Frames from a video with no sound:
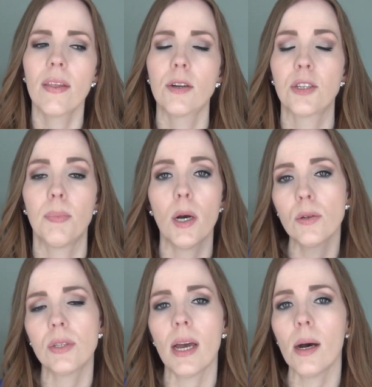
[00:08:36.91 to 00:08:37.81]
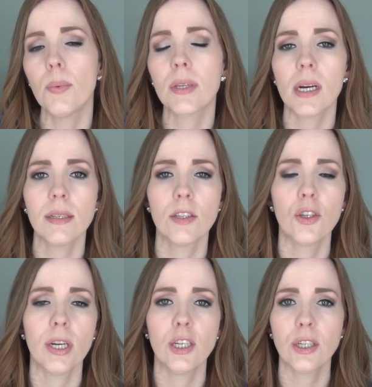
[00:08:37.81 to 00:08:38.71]
that are supposed to help with
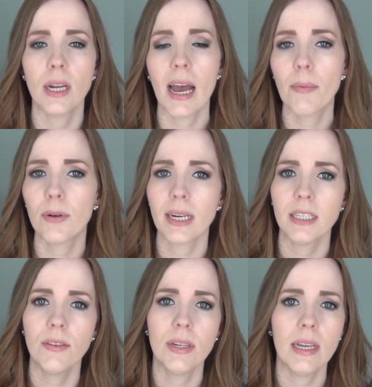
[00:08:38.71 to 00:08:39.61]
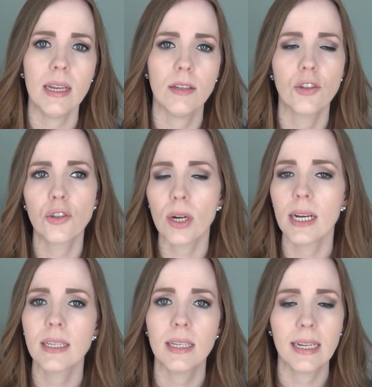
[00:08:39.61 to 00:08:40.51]
concentration and hyperactivity and
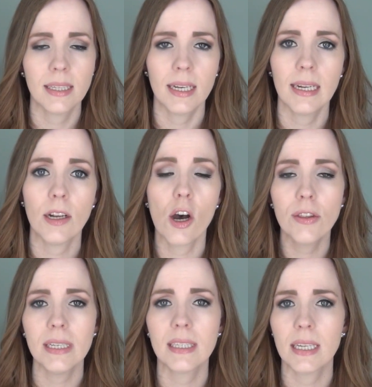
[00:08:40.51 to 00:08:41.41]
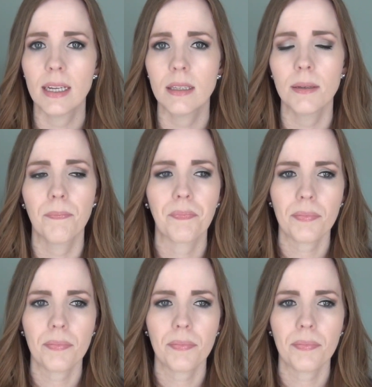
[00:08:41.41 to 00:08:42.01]
stress and anxiety and all these things.